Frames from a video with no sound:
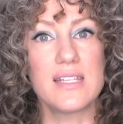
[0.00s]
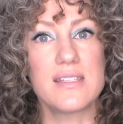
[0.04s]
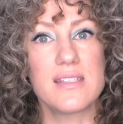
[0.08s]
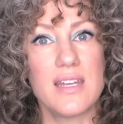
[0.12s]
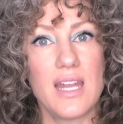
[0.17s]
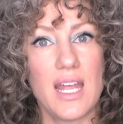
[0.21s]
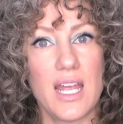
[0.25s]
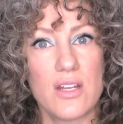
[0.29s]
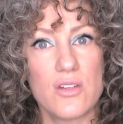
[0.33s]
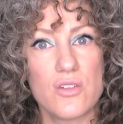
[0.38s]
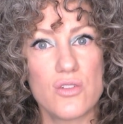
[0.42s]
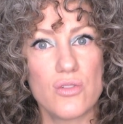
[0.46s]
it's
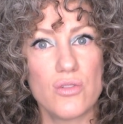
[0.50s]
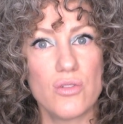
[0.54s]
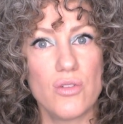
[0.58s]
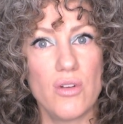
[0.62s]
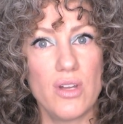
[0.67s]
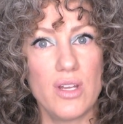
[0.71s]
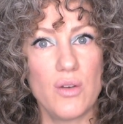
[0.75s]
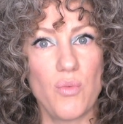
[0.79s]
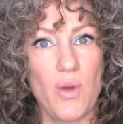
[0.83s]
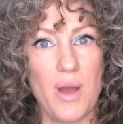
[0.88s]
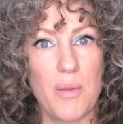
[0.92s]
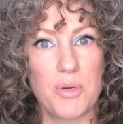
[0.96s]
an andrew
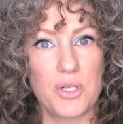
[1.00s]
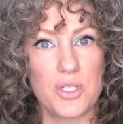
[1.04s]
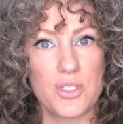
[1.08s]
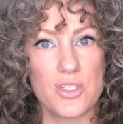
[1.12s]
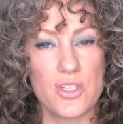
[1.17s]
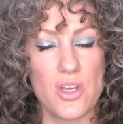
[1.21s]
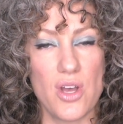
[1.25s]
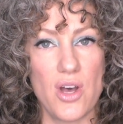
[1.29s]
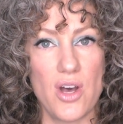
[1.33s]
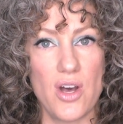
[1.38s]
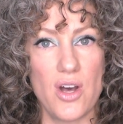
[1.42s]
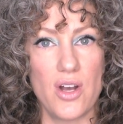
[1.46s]
lloyd webber
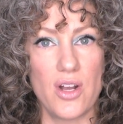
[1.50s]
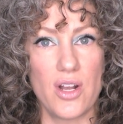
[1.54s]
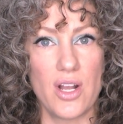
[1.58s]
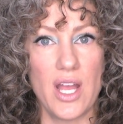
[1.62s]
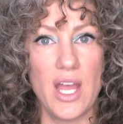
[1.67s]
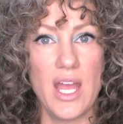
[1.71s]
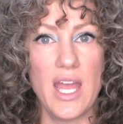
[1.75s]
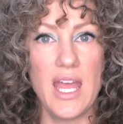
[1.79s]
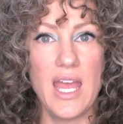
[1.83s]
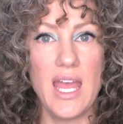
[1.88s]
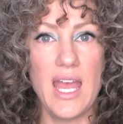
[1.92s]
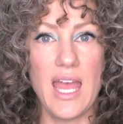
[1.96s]
song
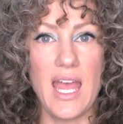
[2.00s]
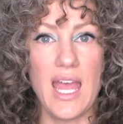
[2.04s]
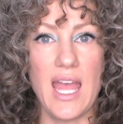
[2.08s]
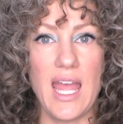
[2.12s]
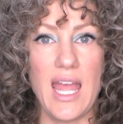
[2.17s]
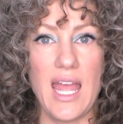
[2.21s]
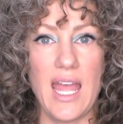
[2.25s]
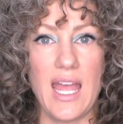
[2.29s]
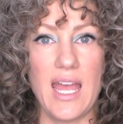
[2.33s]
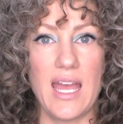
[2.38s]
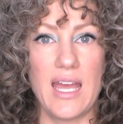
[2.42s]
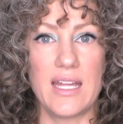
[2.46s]

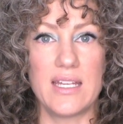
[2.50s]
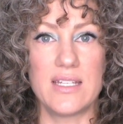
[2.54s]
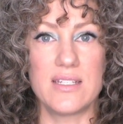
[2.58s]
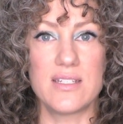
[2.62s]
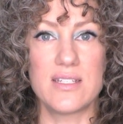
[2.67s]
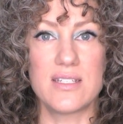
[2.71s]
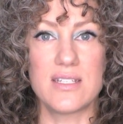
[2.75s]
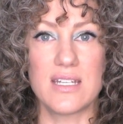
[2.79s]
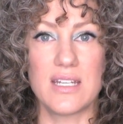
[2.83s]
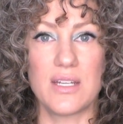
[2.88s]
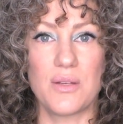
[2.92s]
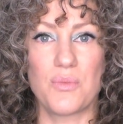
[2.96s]

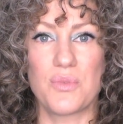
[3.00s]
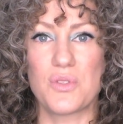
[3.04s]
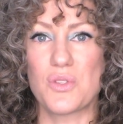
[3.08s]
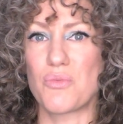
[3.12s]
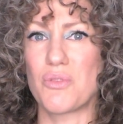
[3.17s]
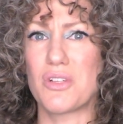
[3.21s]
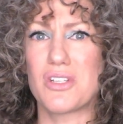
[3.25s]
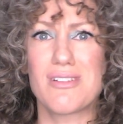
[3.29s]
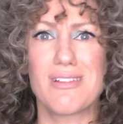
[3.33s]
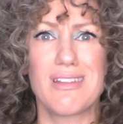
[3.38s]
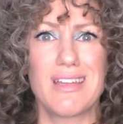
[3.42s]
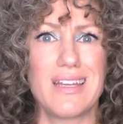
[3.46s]
and it was
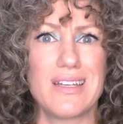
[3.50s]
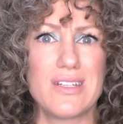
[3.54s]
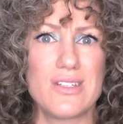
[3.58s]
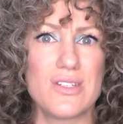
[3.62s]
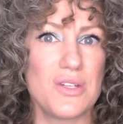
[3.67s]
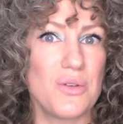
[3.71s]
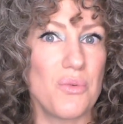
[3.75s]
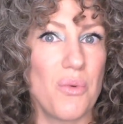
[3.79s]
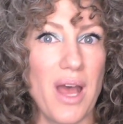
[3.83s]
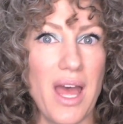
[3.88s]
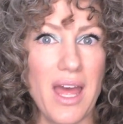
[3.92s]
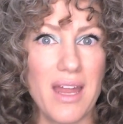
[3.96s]
originally a
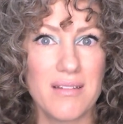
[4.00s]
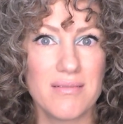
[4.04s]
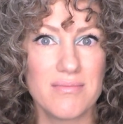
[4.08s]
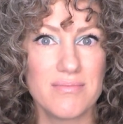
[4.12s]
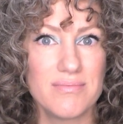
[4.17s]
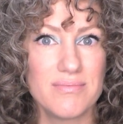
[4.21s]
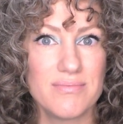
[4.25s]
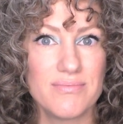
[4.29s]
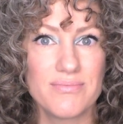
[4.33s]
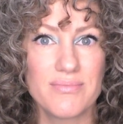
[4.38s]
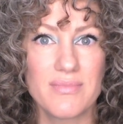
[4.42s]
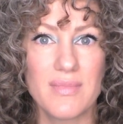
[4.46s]
duet.
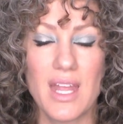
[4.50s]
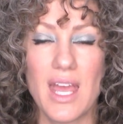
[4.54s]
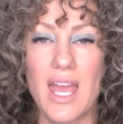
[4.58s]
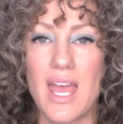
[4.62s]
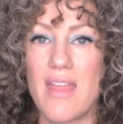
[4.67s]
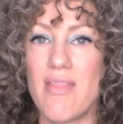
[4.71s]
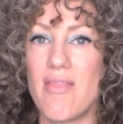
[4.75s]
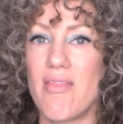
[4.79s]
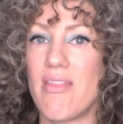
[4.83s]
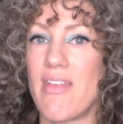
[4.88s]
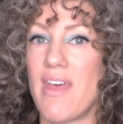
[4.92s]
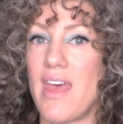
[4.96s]

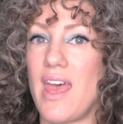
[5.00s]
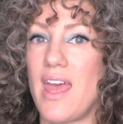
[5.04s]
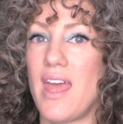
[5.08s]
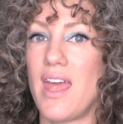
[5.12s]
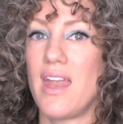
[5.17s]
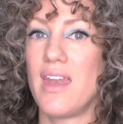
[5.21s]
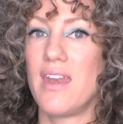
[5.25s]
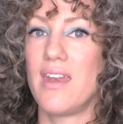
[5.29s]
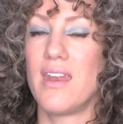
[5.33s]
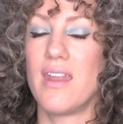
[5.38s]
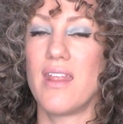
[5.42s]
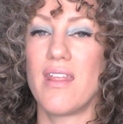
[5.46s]
And
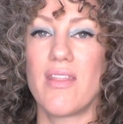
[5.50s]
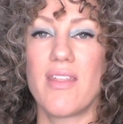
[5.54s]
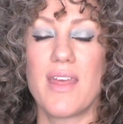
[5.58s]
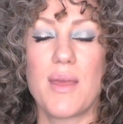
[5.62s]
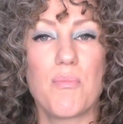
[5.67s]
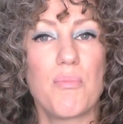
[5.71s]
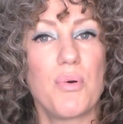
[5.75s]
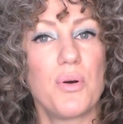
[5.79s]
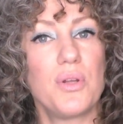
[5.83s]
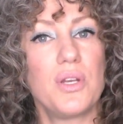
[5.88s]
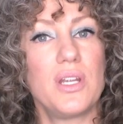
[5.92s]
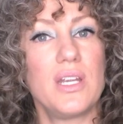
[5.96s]
then they
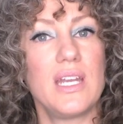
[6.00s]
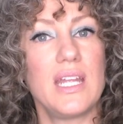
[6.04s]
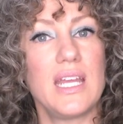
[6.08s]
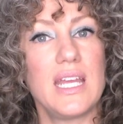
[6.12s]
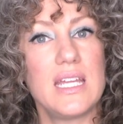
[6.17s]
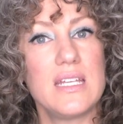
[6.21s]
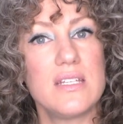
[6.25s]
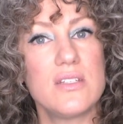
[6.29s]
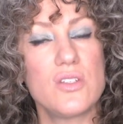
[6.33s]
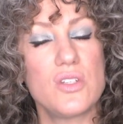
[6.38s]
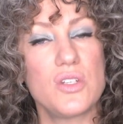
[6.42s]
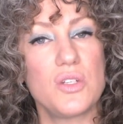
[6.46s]
put it
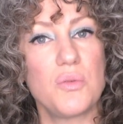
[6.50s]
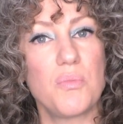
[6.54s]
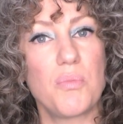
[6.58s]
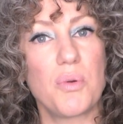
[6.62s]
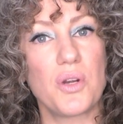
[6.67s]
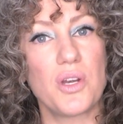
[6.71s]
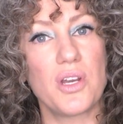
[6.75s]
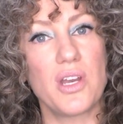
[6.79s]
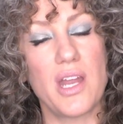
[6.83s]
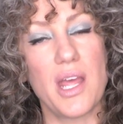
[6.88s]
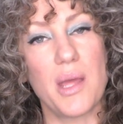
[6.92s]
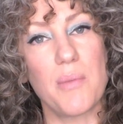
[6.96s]
into
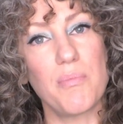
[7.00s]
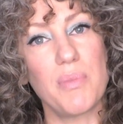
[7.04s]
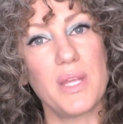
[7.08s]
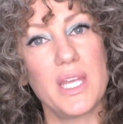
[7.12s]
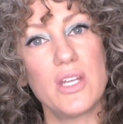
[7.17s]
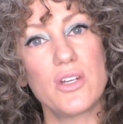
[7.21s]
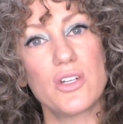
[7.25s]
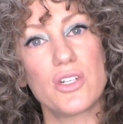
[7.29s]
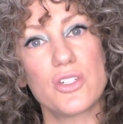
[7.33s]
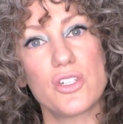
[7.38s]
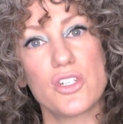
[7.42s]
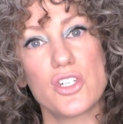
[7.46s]
Bernadette
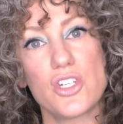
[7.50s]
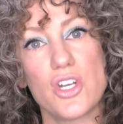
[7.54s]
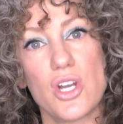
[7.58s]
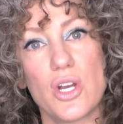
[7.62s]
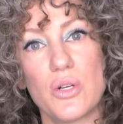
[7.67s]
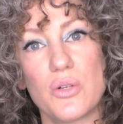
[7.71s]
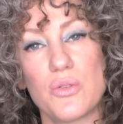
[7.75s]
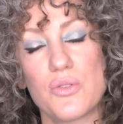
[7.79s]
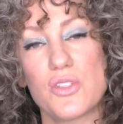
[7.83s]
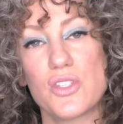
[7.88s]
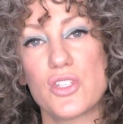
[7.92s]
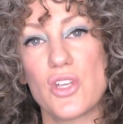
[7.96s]
Peters'
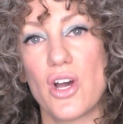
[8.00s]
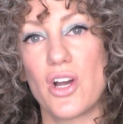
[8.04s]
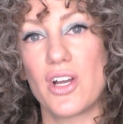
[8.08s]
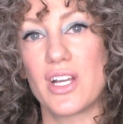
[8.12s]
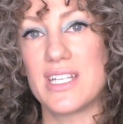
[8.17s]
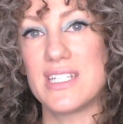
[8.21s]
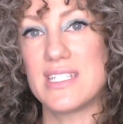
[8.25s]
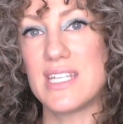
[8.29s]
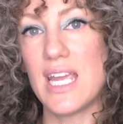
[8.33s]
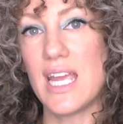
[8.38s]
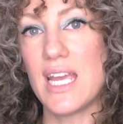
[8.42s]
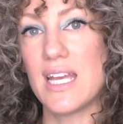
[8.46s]
show Song
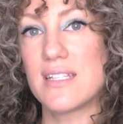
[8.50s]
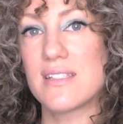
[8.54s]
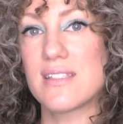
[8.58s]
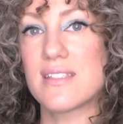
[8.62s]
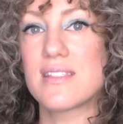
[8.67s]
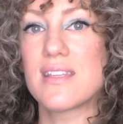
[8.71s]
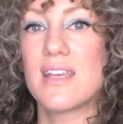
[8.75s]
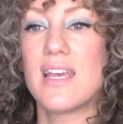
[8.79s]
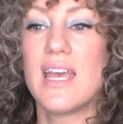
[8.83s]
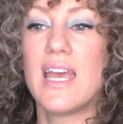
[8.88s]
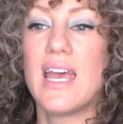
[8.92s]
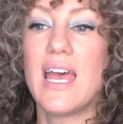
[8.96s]
and
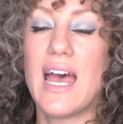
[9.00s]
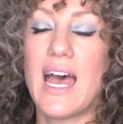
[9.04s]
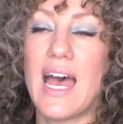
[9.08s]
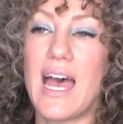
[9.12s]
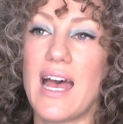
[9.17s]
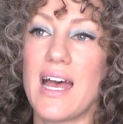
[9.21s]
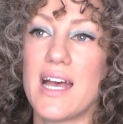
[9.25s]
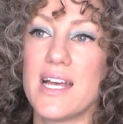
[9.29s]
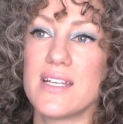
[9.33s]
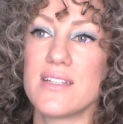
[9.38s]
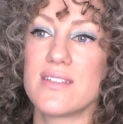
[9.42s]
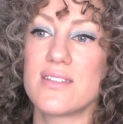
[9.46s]
Dance
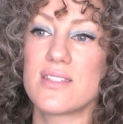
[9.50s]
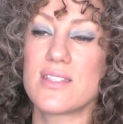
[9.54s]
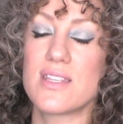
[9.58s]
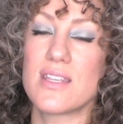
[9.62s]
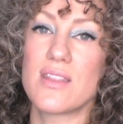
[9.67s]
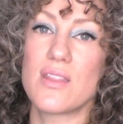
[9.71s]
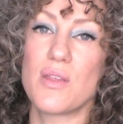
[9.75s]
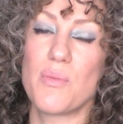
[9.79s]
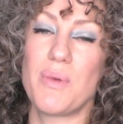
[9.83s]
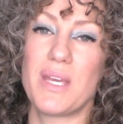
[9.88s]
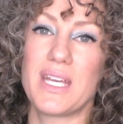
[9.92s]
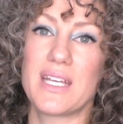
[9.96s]
as
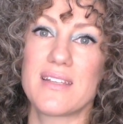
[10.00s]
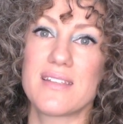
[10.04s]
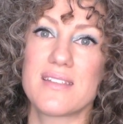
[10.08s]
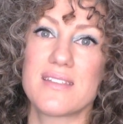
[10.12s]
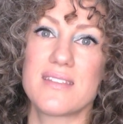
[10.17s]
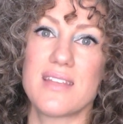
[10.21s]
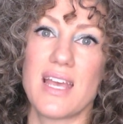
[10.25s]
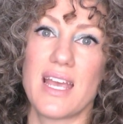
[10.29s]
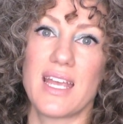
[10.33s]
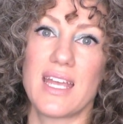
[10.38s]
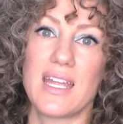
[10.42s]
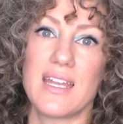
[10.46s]
the big
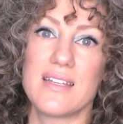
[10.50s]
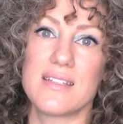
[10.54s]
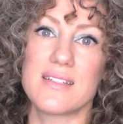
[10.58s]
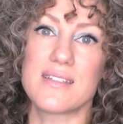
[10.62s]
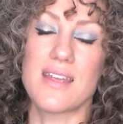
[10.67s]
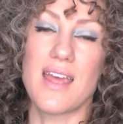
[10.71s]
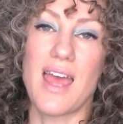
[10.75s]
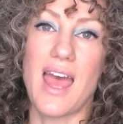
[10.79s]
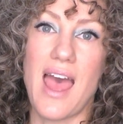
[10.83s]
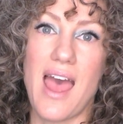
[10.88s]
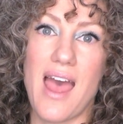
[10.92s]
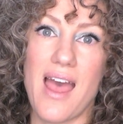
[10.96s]

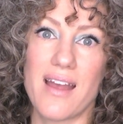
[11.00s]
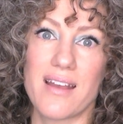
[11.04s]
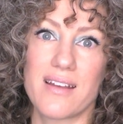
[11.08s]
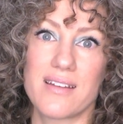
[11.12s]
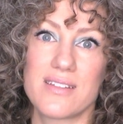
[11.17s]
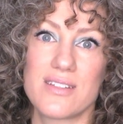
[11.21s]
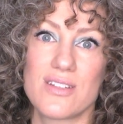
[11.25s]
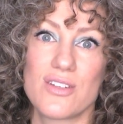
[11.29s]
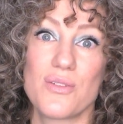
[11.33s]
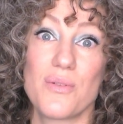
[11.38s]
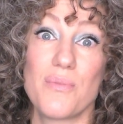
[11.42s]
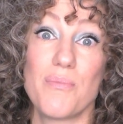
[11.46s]
second
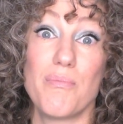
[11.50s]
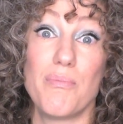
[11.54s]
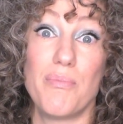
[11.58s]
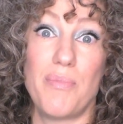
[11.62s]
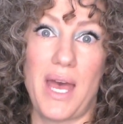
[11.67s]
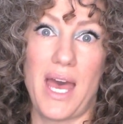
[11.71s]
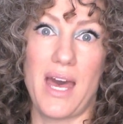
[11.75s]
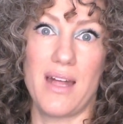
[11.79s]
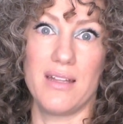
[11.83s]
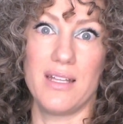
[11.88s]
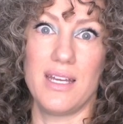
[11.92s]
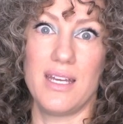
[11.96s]
act
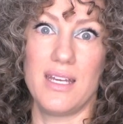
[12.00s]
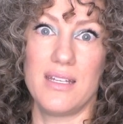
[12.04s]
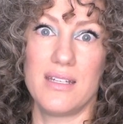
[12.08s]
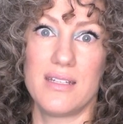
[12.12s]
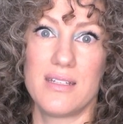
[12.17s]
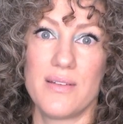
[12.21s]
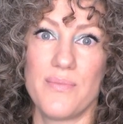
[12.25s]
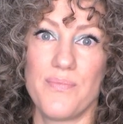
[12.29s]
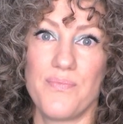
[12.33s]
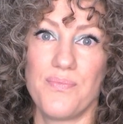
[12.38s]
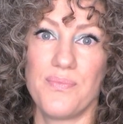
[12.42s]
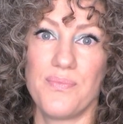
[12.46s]
ballad.